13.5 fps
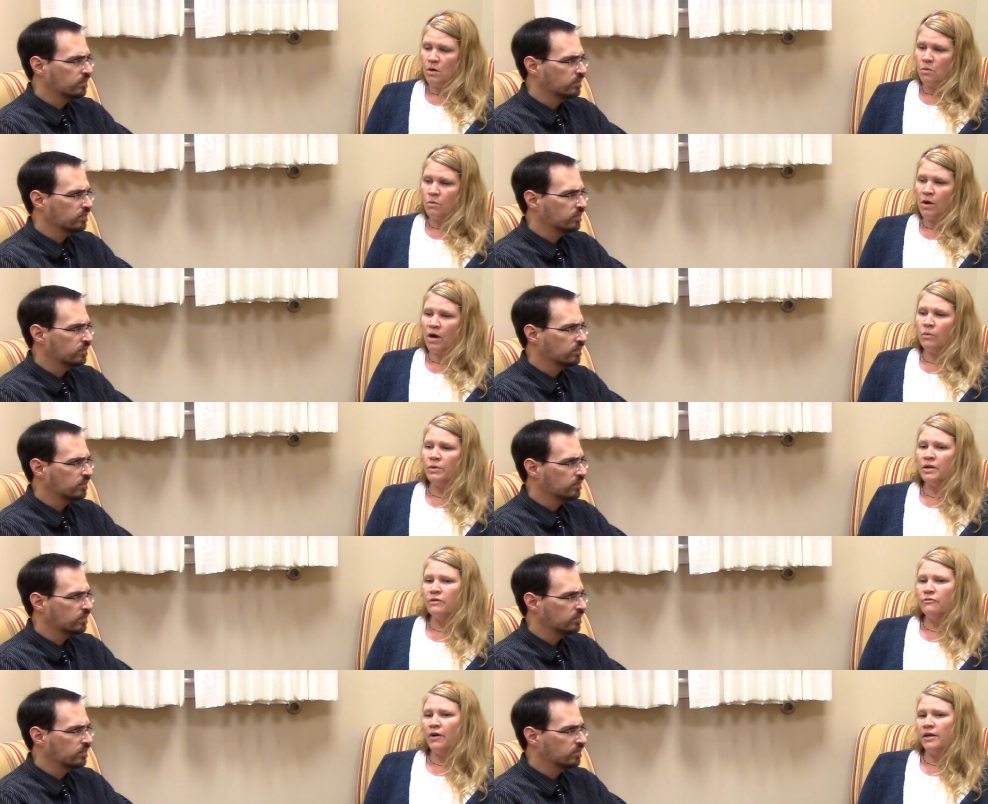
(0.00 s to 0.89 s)
Speaker 1: Well, when I
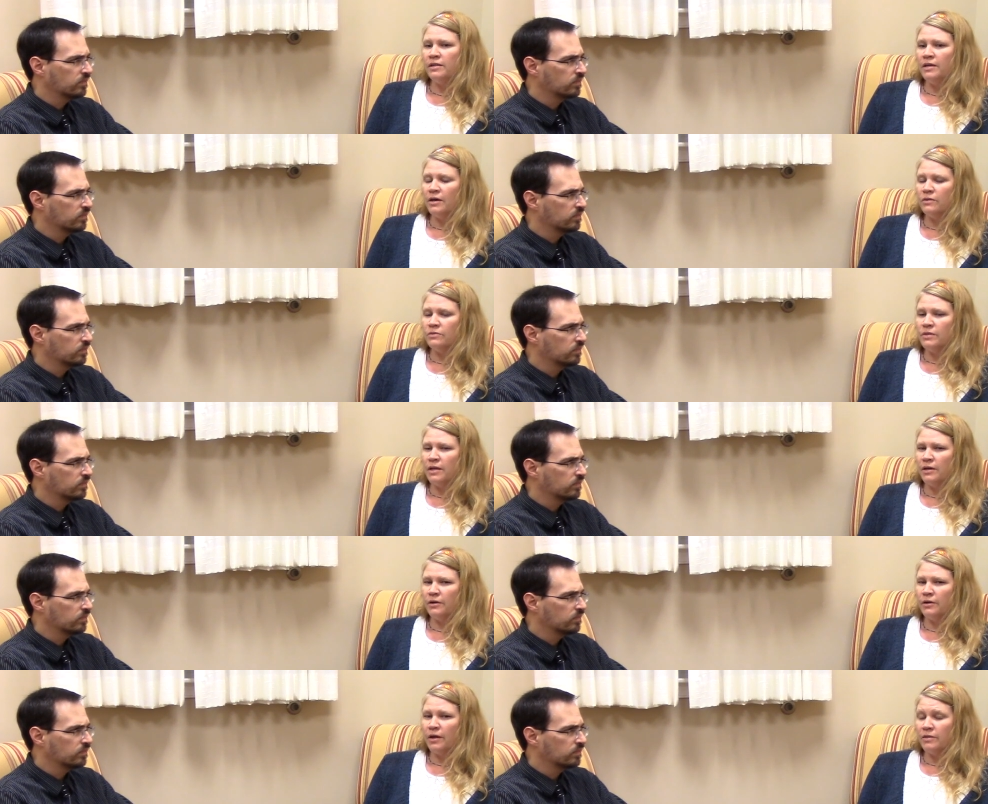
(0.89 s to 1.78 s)
find out
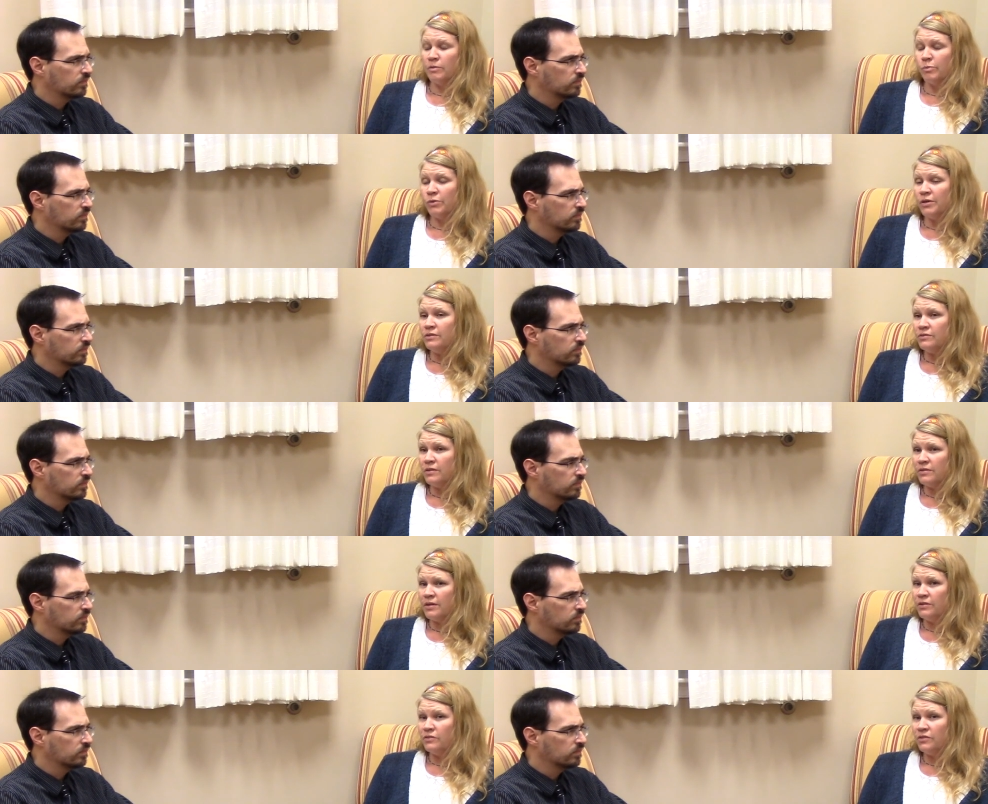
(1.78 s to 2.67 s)
they're at the place that
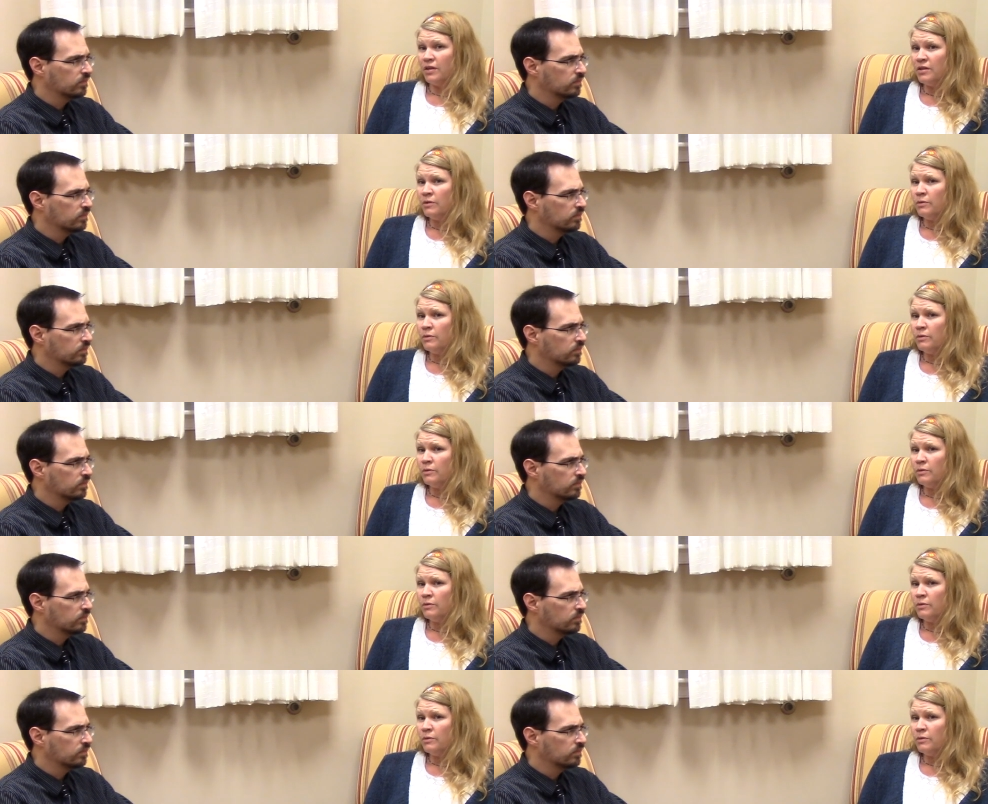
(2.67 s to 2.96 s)
they said they